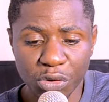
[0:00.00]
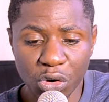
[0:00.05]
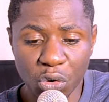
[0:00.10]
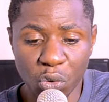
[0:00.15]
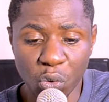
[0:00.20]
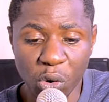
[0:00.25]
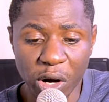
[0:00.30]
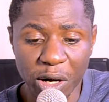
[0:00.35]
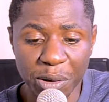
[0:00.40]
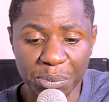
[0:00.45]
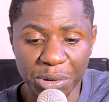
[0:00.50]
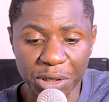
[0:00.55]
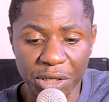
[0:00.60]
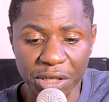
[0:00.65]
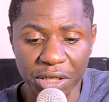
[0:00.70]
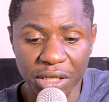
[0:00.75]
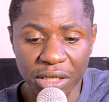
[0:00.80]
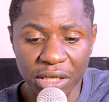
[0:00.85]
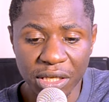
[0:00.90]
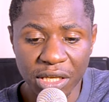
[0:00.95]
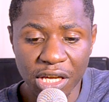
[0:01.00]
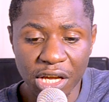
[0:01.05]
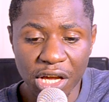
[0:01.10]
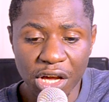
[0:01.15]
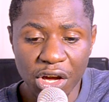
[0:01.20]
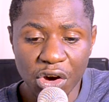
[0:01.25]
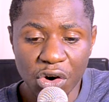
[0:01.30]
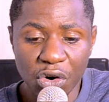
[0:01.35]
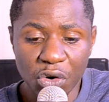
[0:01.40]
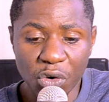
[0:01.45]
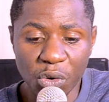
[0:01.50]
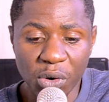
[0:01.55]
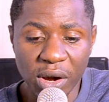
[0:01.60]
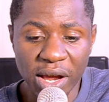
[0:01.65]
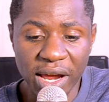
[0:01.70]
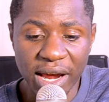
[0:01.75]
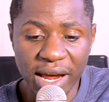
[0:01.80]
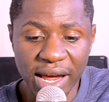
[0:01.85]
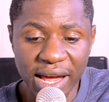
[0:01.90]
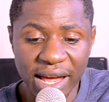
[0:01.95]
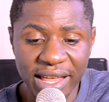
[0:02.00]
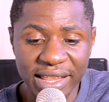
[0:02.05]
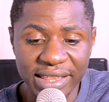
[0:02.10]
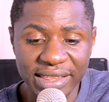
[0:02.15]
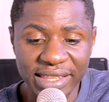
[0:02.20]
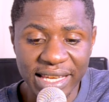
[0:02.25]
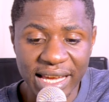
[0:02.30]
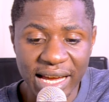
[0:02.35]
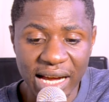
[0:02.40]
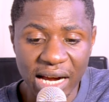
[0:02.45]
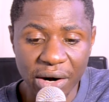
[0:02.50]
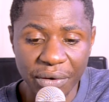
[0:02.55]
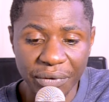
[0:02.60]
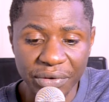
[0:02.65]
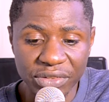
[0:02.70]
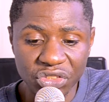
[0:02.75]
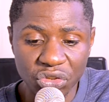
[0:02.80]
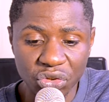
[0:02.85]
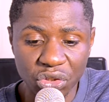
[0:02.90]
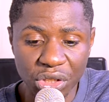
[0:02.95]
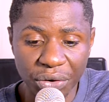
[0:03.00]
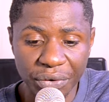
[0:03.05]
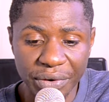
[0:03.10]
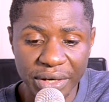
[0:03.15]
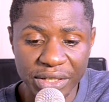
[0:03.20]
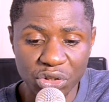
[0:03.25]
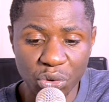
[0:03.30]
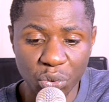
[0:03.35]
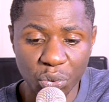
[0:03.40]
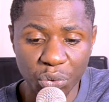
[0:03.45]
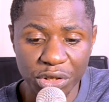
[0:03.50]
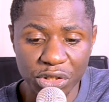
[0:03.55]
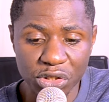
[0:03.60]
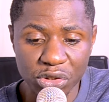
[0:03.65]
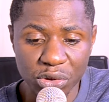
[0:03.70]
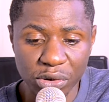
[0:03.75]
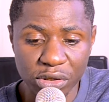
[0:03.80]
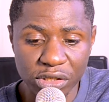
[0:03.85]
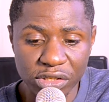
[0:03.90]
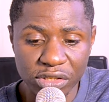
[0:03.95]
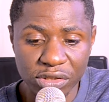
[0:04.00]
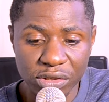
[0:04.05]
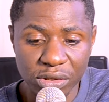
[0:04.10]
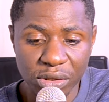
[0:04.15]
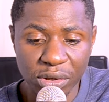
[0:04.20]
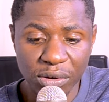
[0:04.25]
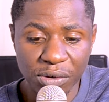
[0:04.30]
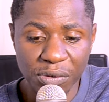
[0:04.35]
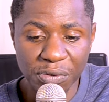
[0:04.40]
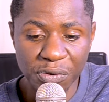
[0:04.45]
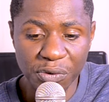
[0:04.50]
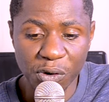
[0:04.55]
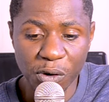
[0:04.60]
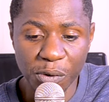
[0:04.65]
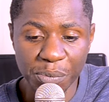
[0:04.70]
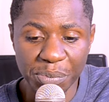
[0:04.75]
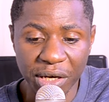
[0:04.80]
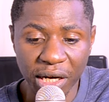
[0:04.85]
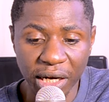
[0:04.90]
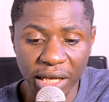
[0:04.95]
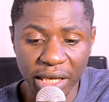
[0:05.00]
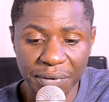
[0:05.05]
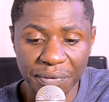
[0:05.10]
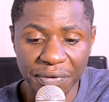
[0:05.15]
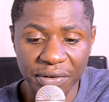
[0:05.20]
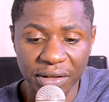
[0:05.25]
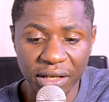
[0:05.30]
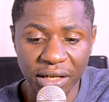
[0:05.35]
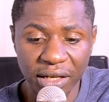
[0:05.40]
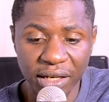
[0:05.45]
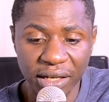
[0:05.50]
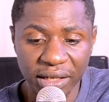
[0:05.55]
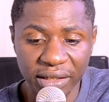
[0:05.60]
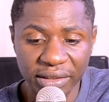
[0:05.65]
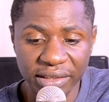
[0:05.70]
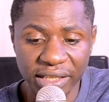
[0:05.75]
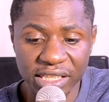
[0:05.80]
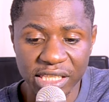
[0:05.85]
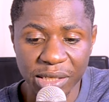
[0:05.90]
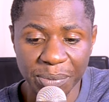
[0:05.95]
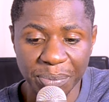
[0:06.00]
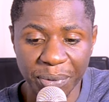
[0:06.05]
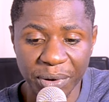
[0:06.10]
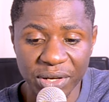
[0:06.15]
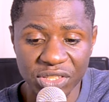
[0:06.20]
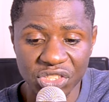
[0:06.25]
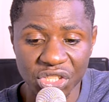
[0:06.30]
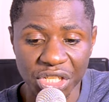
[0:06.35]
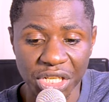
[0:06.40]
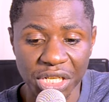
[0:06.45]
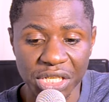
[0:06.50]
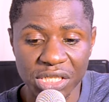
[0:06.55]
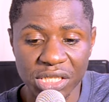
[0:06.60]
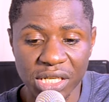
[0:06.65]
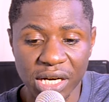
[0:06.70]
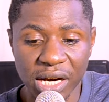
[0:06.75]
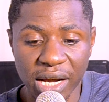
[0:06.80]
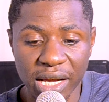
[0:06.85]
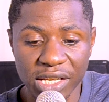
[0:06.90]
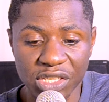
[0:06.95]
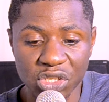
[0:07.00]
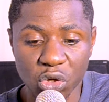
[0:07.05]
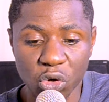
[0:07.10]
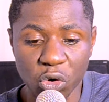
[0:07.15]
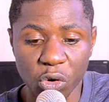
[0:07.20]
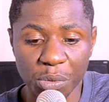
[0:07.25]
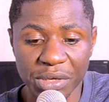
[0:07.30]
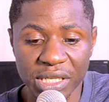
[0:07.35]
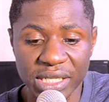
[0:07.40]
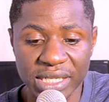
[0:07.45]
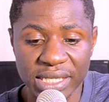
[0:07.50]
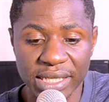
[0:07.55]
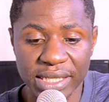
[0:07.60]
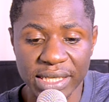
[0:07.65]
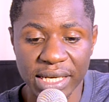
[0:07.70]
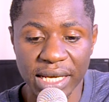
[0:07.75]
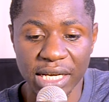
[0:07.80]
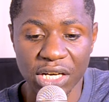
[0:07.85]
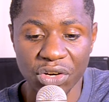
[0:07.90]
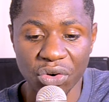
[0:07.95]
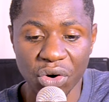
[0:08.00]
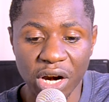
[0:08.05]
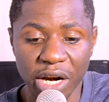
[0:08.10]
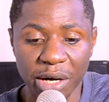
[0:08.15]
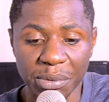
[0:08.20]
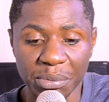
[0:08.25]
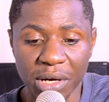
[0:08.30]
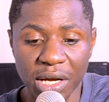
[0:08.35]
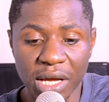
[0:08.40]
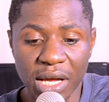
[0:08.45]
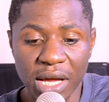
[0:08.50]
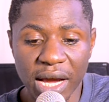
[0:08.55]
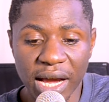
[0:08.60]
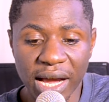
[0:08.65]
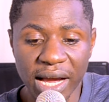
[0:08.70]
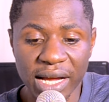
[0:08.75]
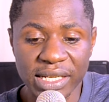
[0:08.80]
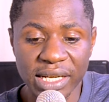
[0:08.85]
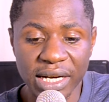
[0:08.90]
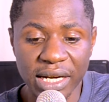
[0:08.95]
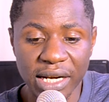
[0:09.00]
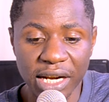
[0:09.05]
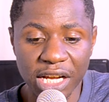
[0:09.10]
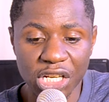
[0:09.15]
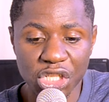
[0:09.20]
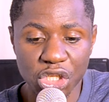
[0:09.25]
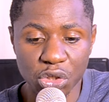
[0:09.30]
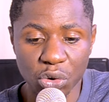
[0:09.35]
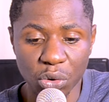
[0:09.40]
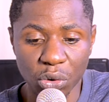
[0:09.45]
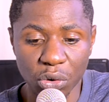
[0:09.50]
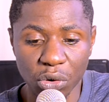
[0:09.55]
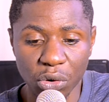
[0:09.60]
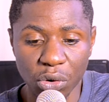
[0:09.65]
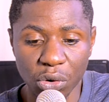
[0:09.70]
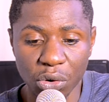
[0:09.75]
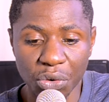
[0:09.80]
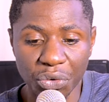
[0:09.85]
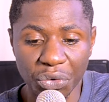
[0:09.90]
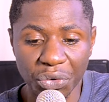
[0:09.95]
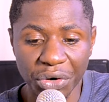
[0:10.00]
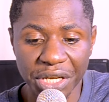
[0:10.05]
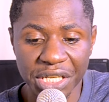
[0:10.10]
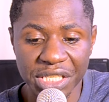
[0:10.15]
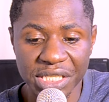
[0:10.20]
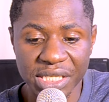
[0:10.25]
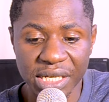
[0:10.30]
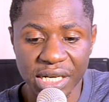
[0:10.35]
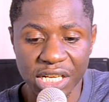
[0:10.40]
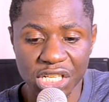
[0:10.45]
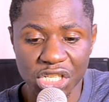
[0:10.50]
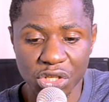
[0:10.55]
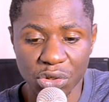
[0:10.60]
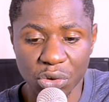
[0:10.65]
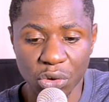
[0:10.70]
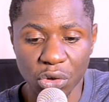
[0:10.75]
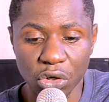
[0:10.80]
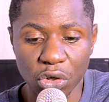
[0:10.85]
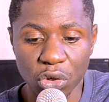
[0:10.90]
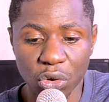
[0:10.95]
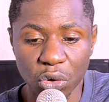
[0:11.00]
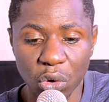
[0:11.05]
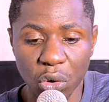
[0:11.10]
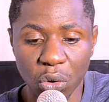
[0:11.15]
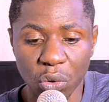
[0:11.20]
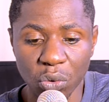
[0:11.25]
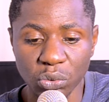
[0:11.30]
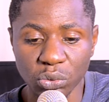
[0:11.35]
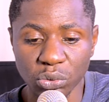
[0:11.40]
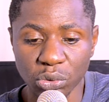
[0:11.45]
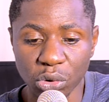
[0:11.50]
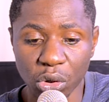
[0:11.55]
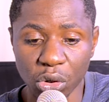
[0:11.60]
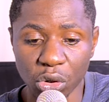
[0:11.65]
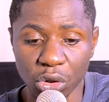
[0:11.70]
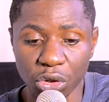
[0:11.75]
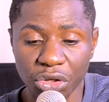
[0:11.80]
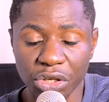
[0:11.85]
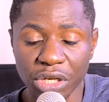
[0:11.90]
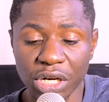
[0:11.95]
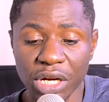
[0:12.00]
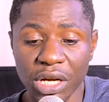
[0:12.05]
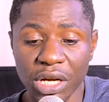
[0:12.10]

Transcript: 1B. Where there are serious reasons for believing that the president has committed a crime under national or international law, or